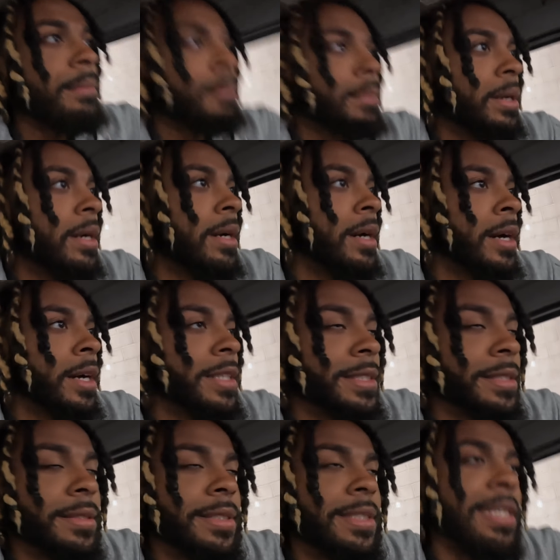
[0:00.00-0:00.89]
But
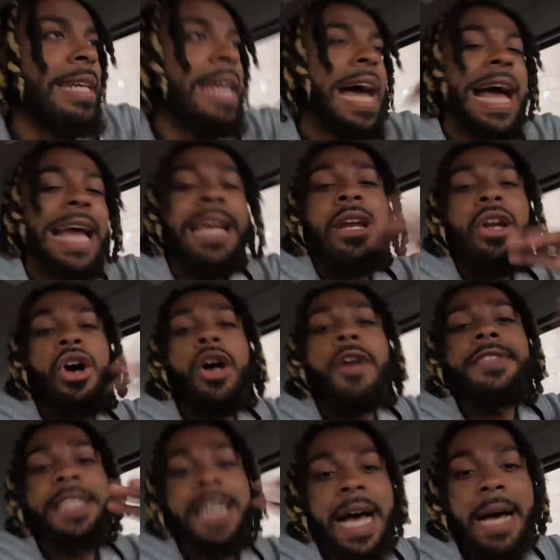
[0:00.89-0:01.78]
to not get
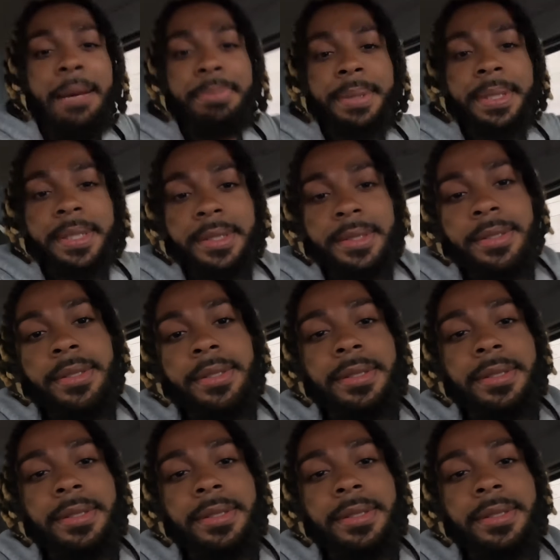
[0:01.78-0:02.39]
off topic,